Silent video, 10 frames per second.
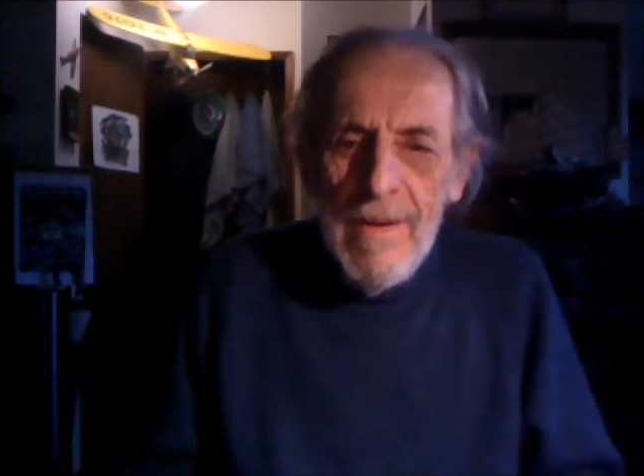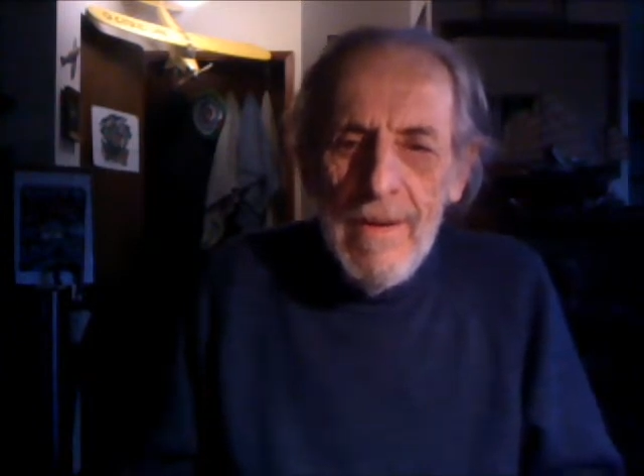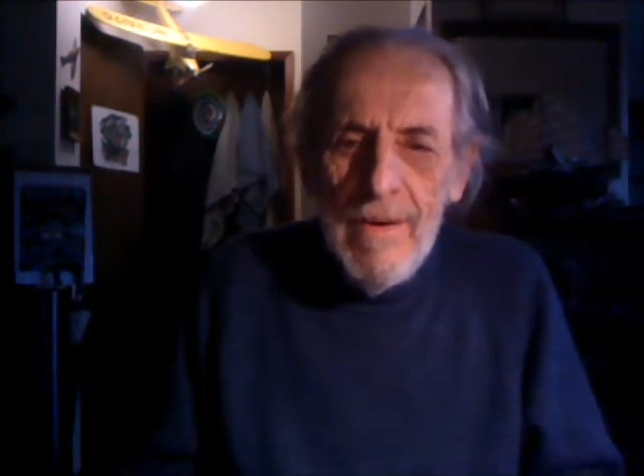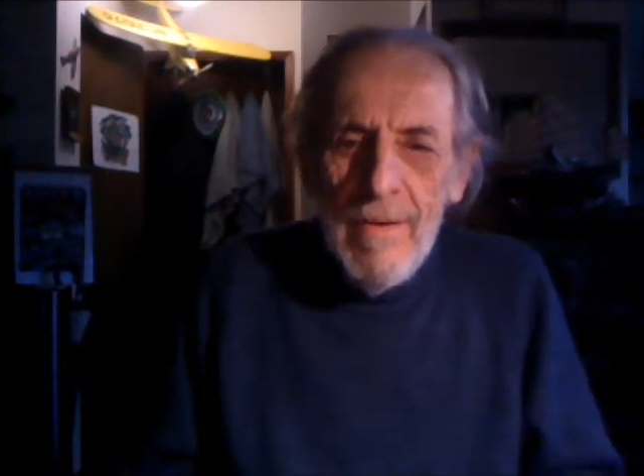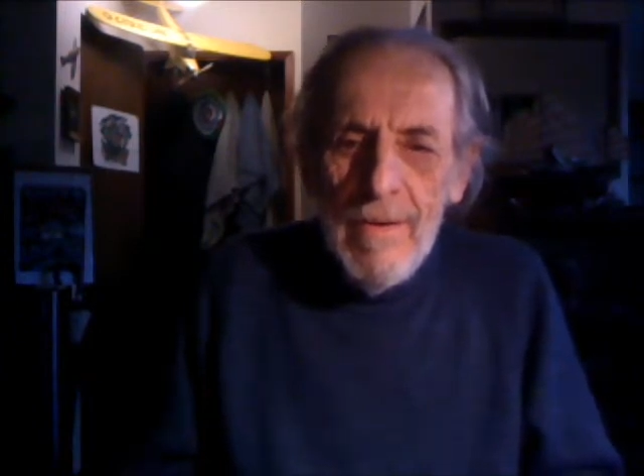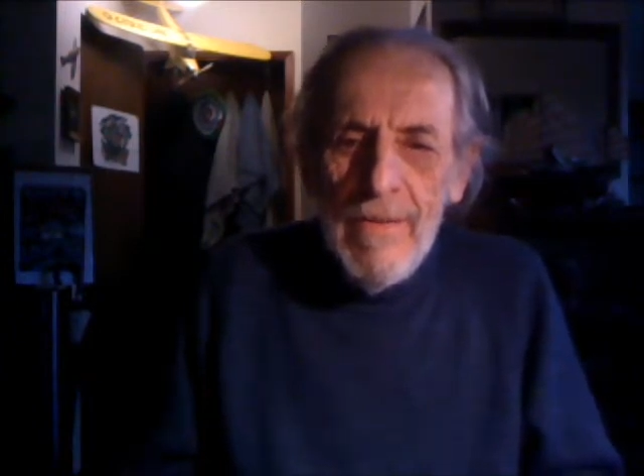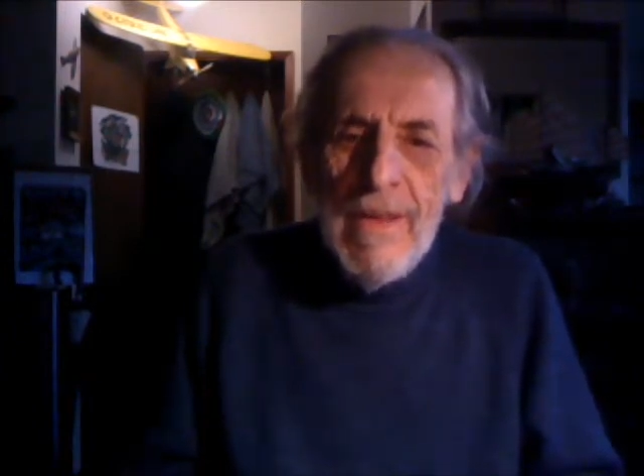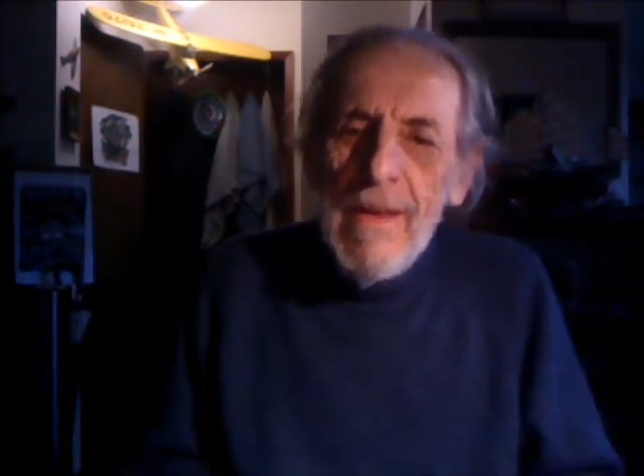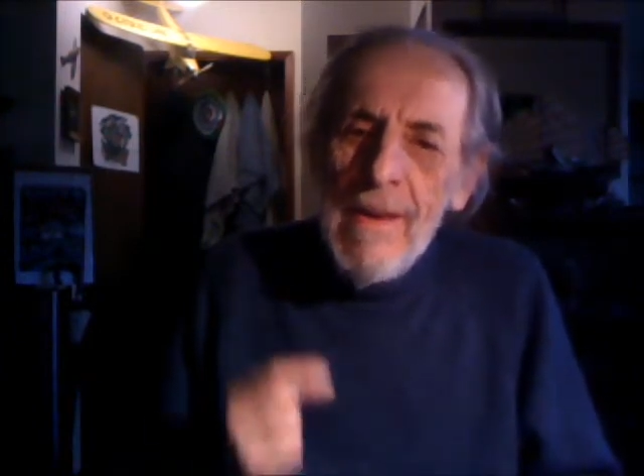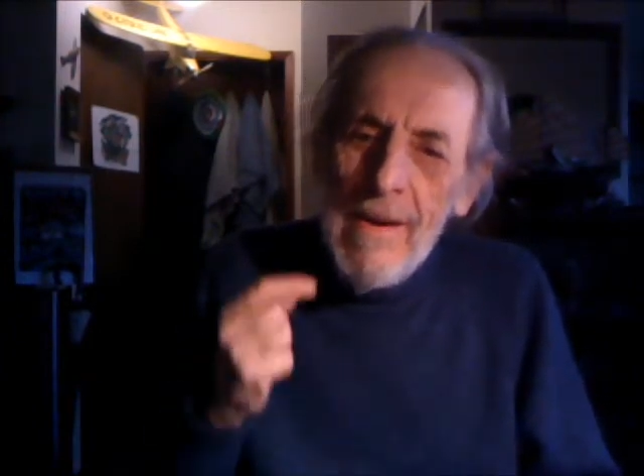You know,
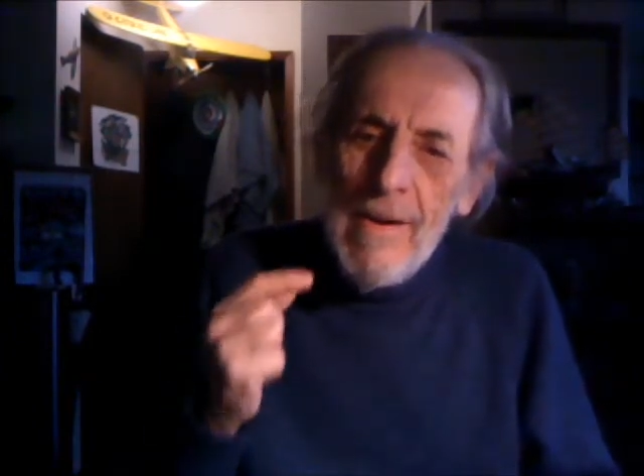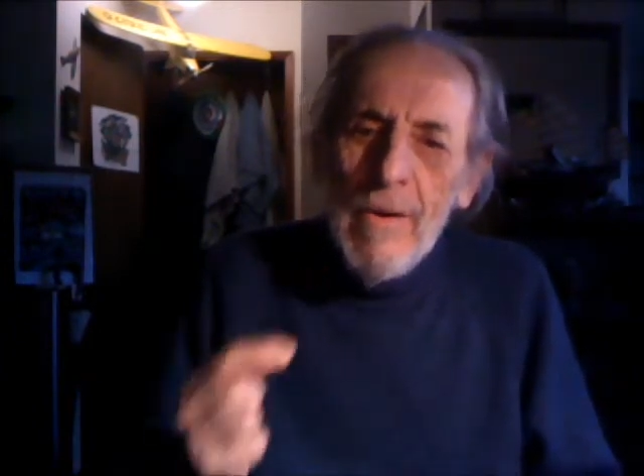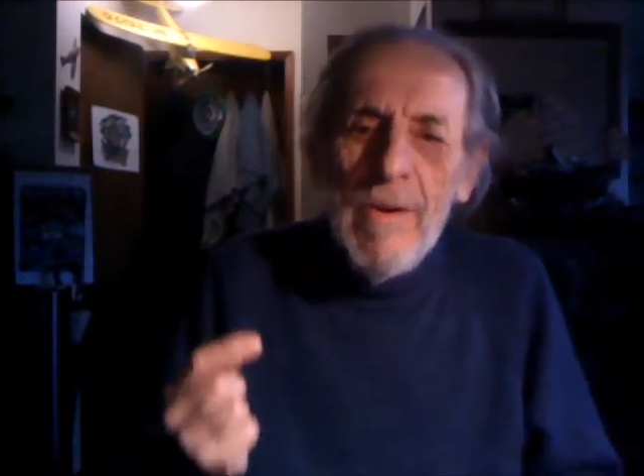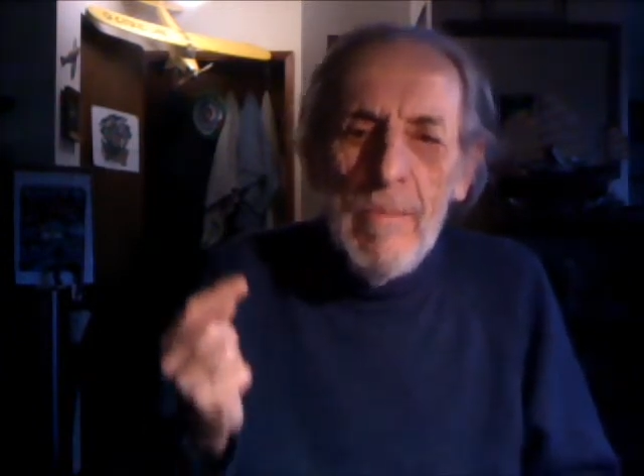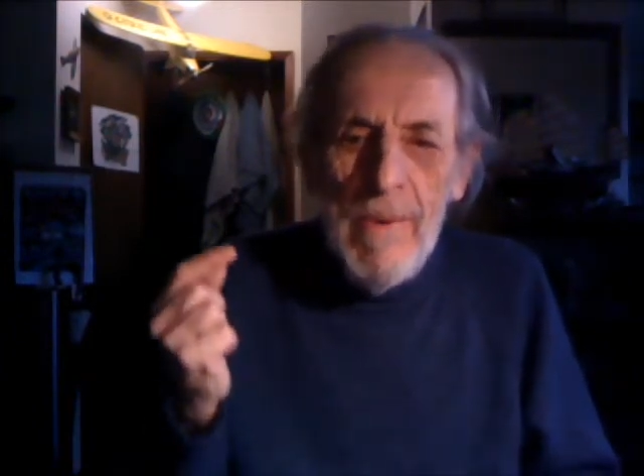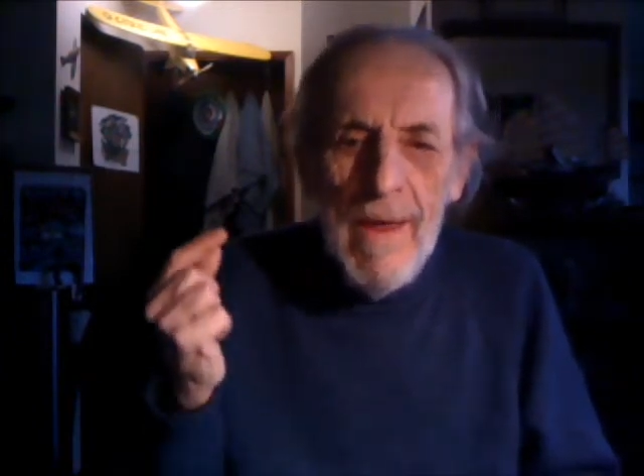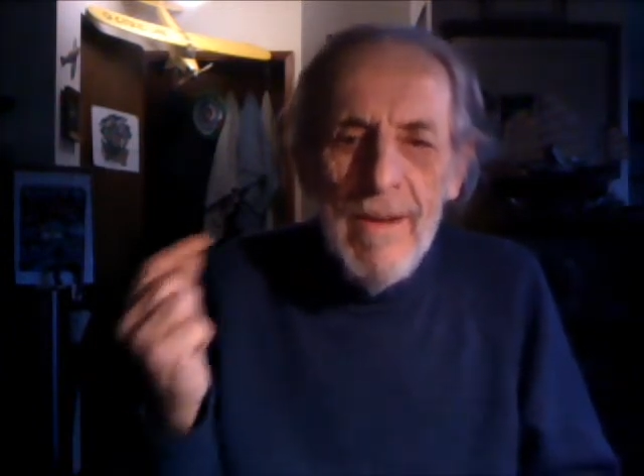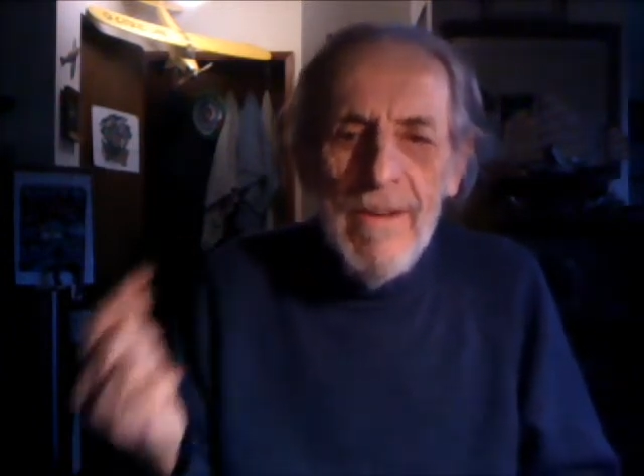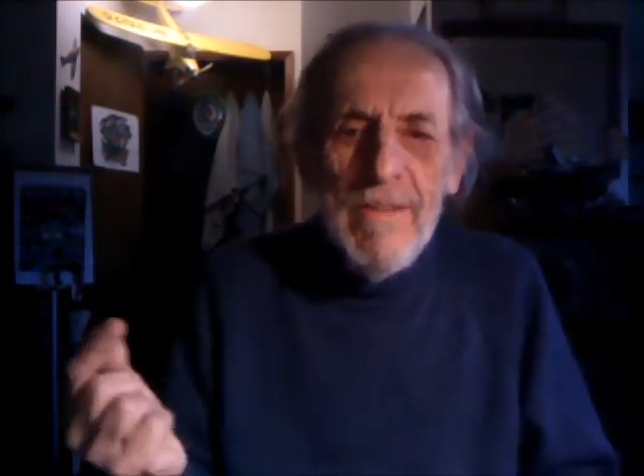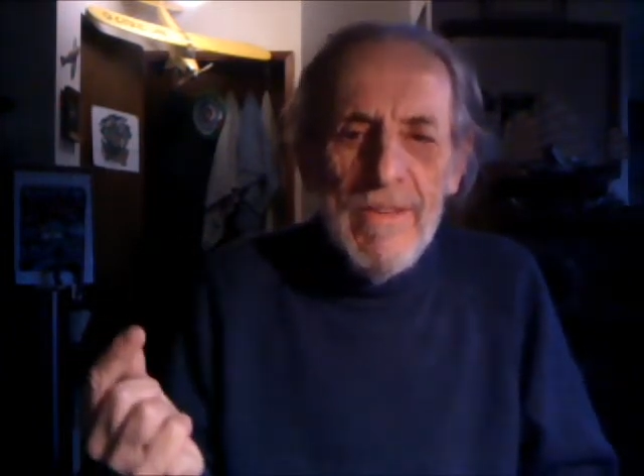the
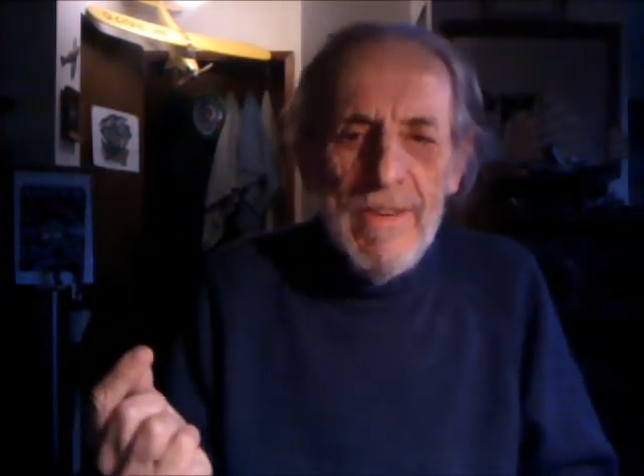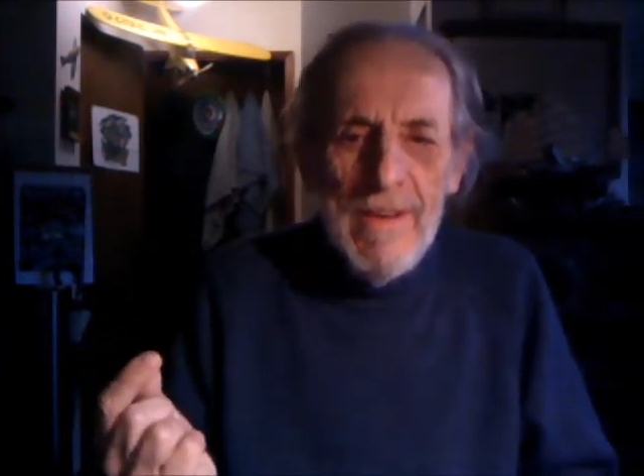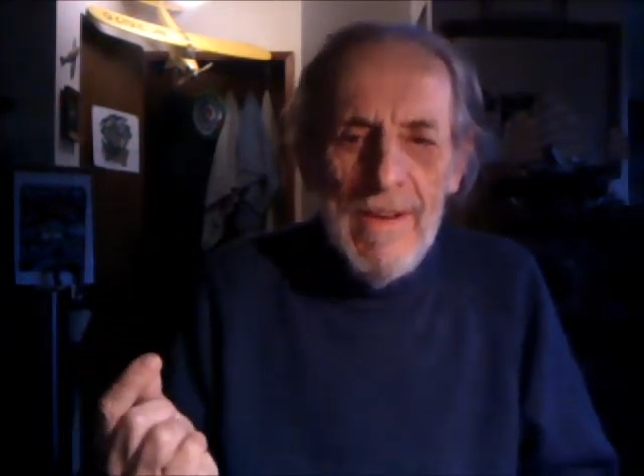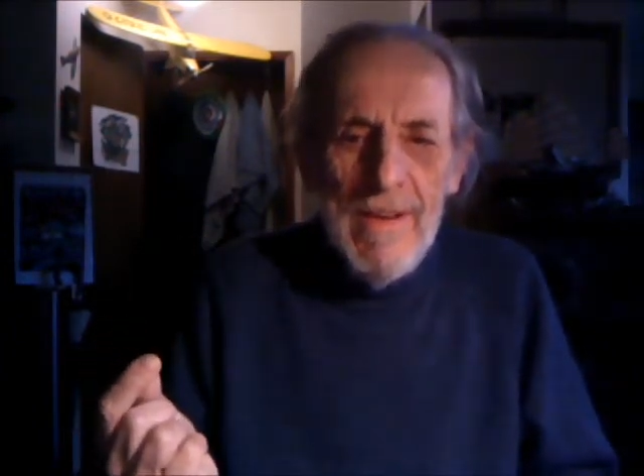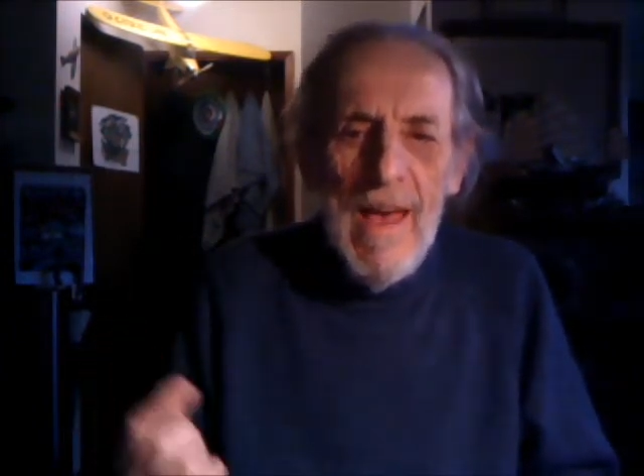interdependency,